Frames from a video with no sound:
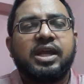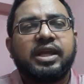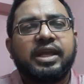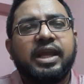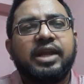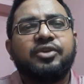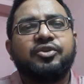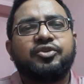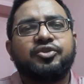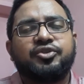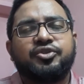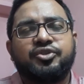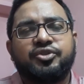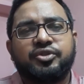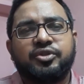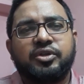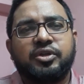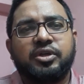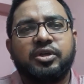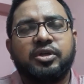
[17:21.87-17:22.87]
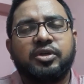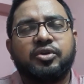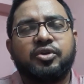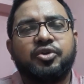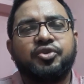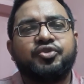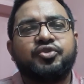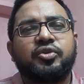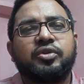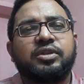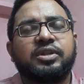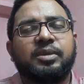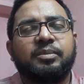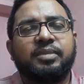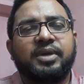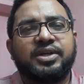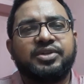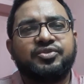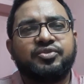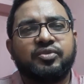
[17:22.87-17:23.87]
cannot control the
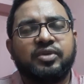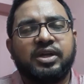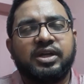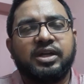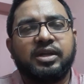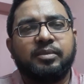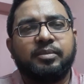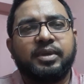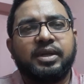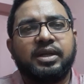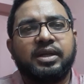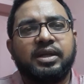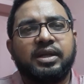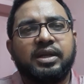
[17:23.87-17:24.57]
blood sugar level